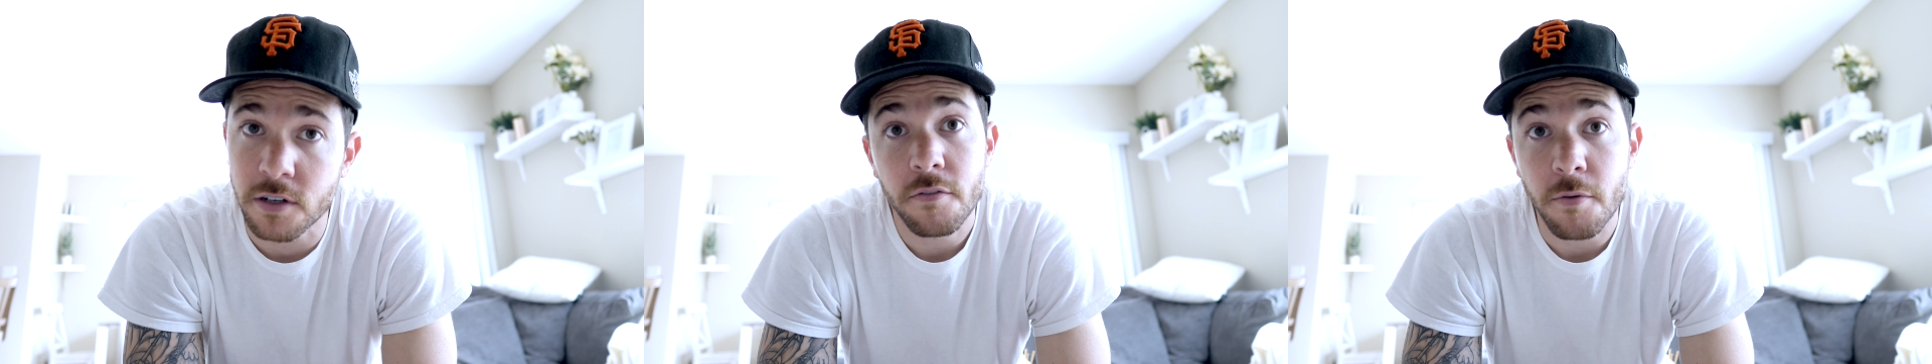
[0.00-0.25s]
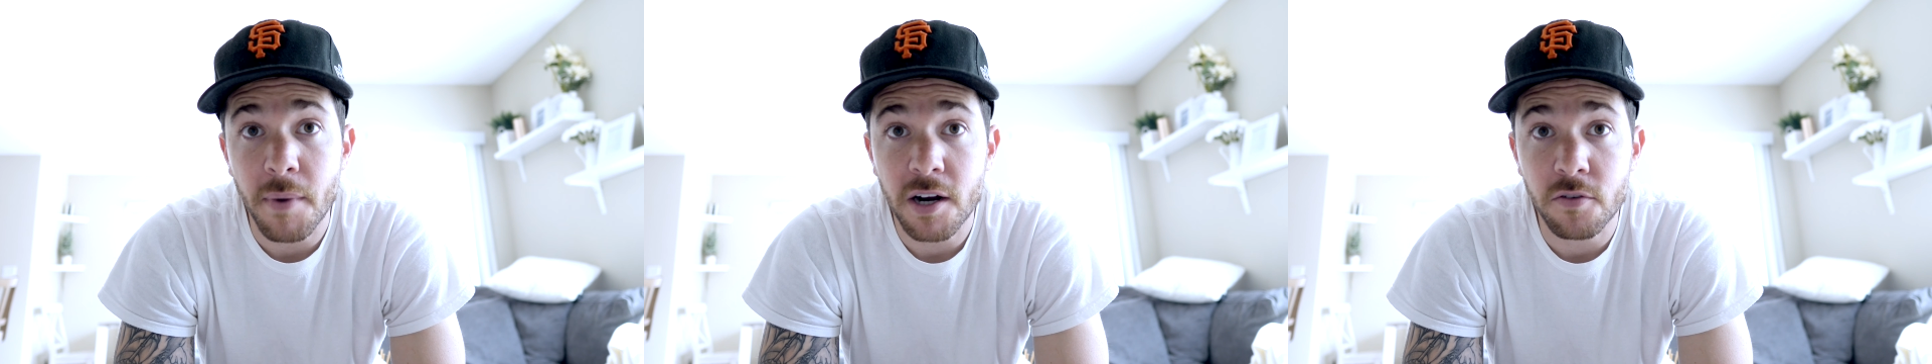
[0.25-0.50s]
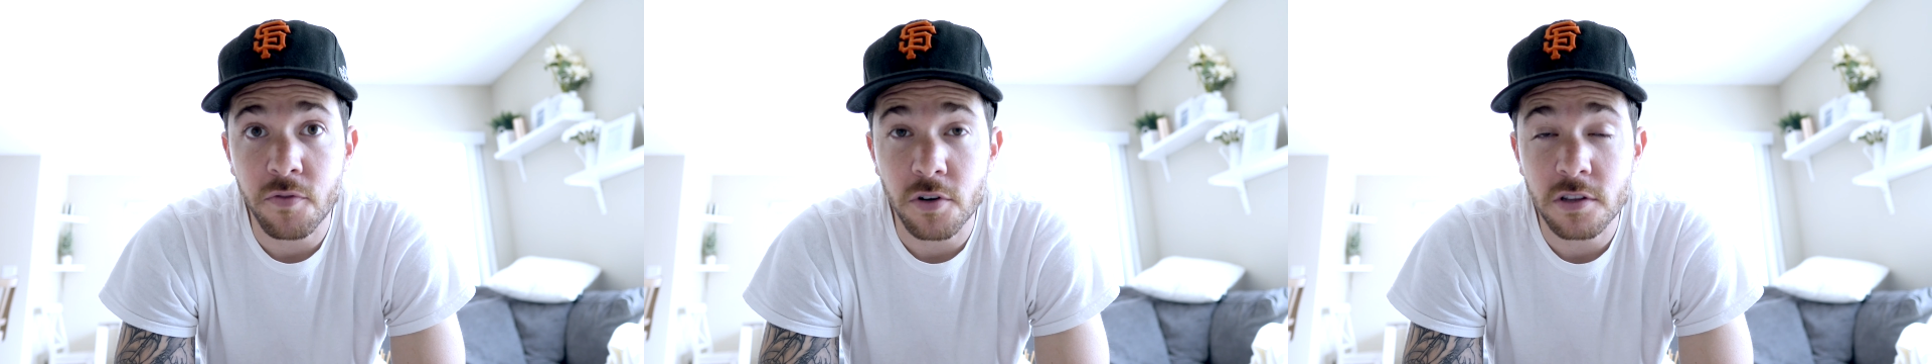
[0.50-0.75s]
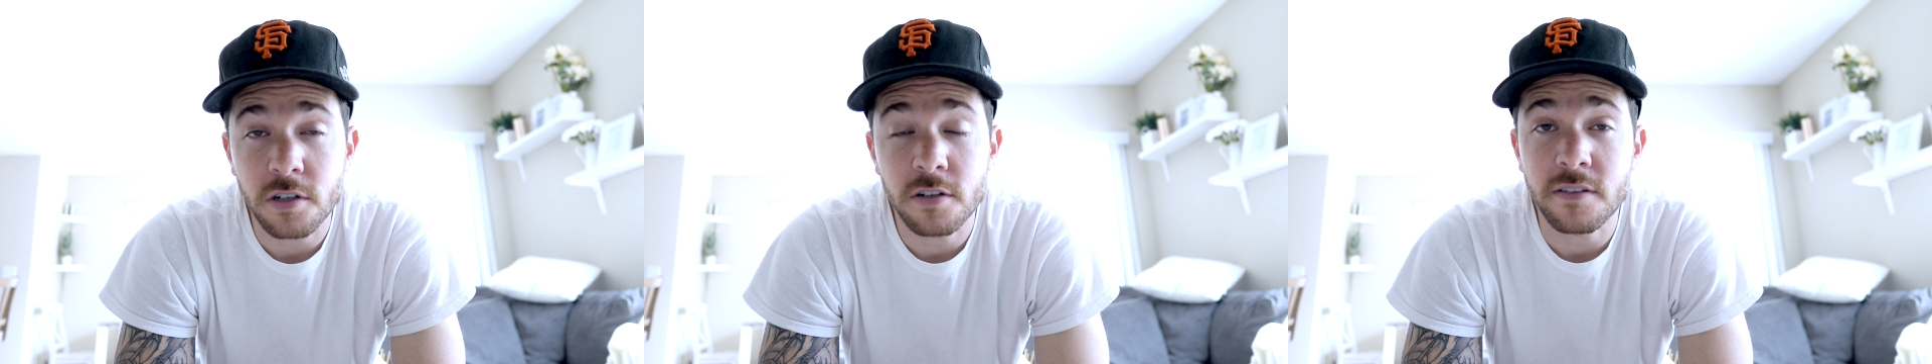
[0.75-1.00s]
For Micro Four
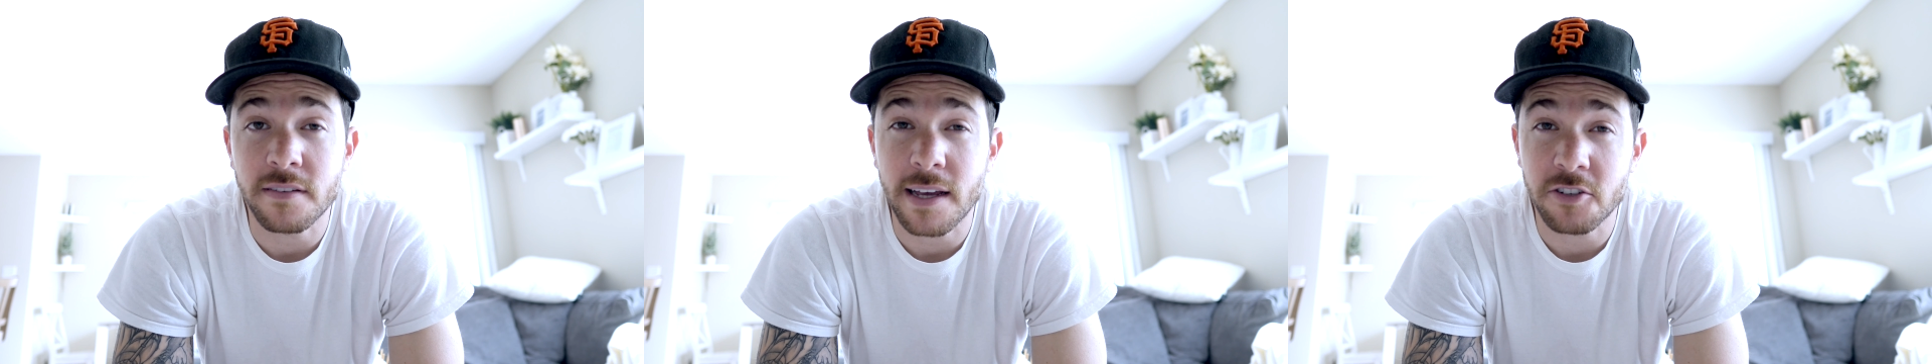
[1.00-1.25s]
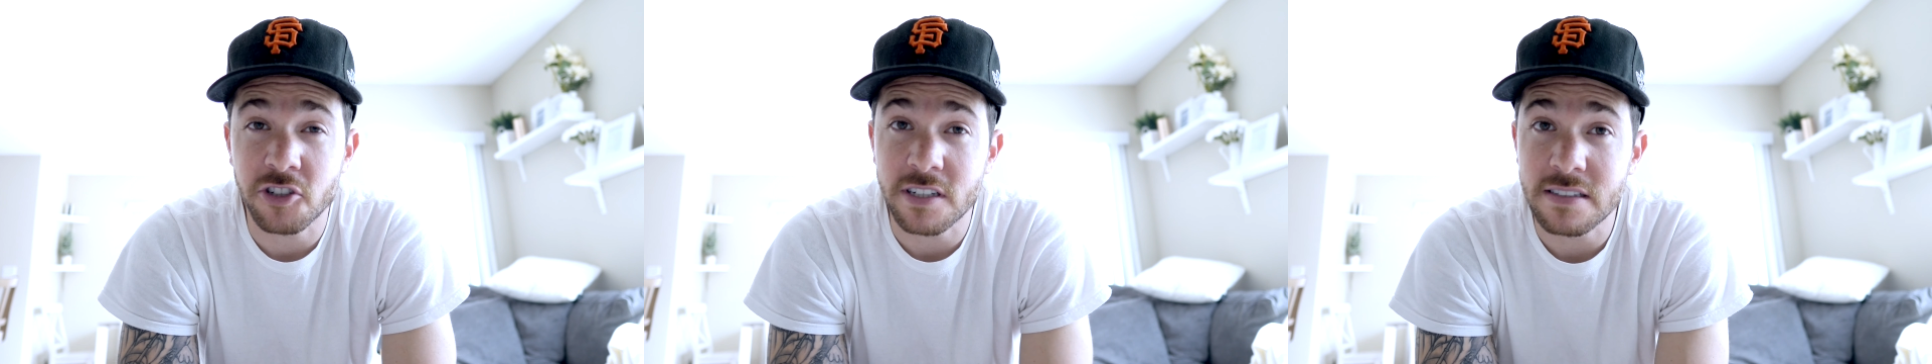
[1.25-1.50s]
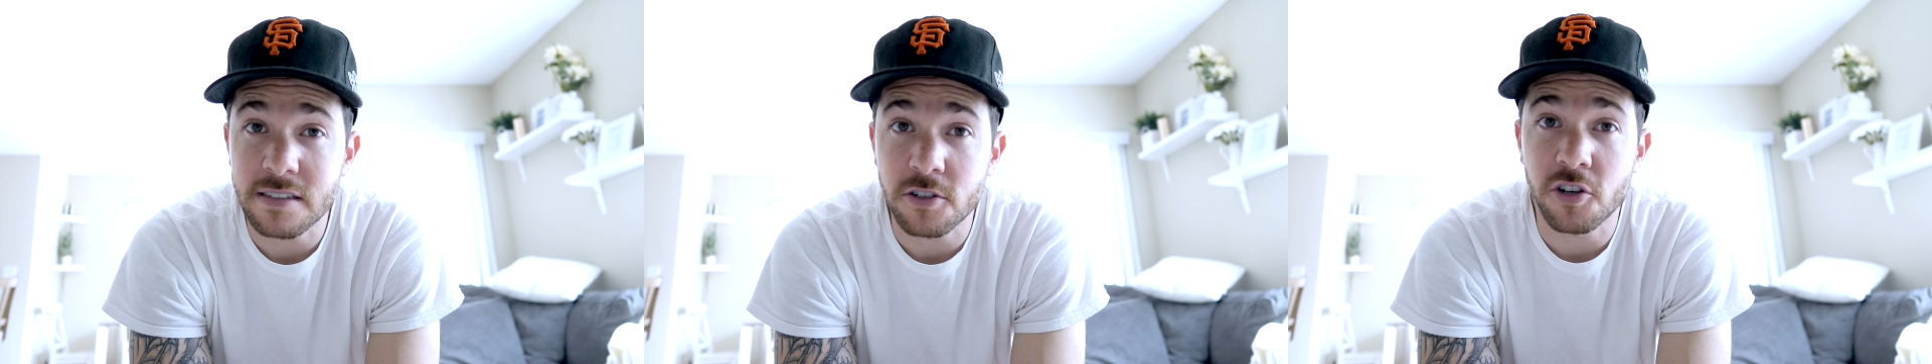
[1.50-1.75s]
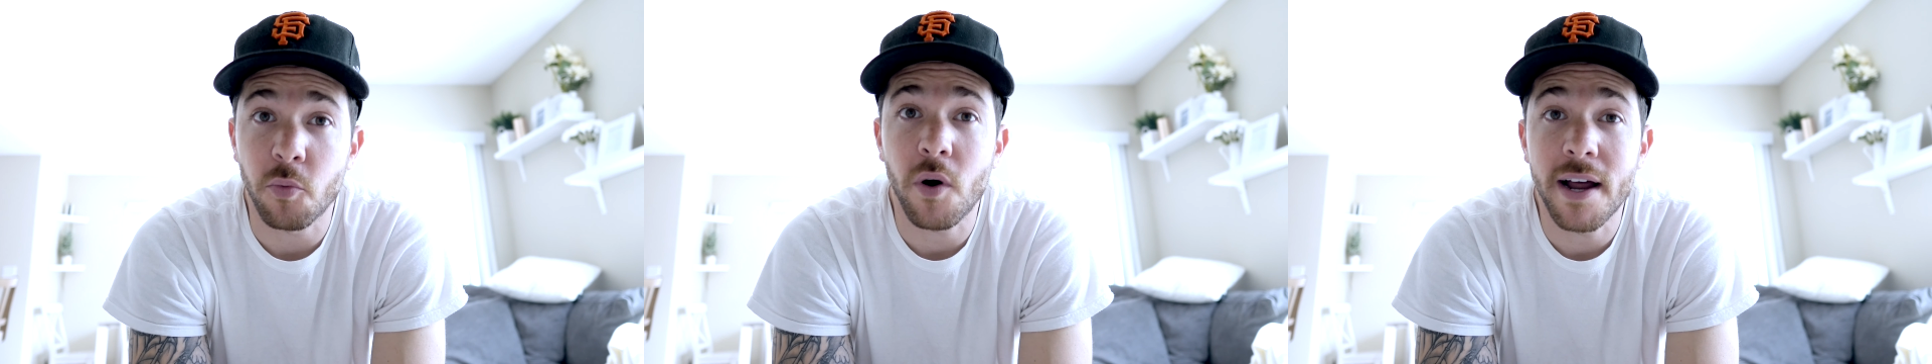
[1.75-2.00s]
Thirds, that's actually
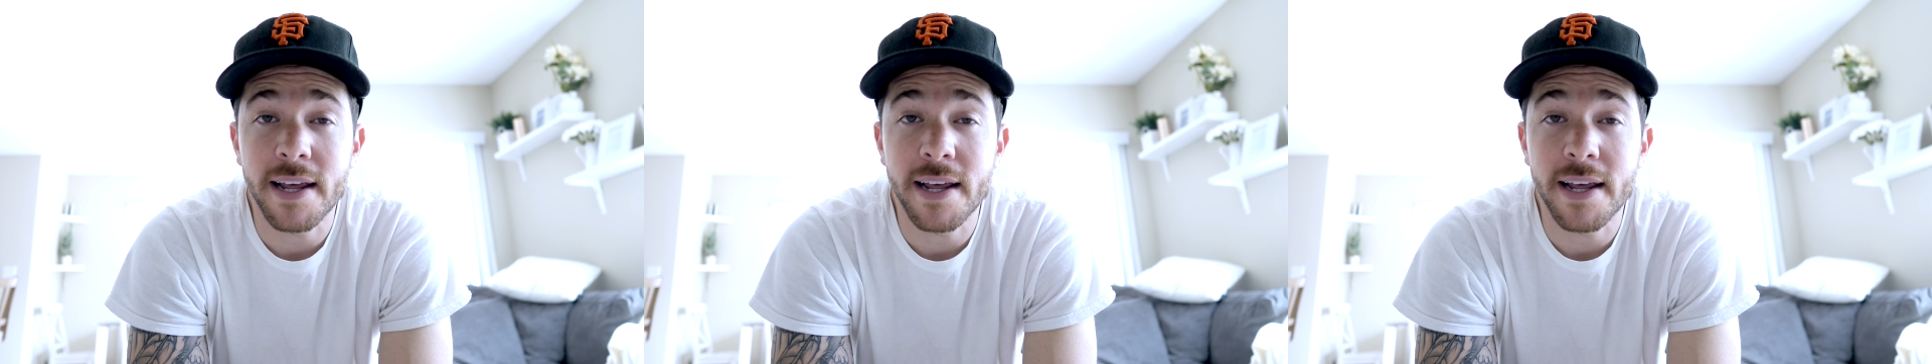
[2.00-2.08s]
considered a wide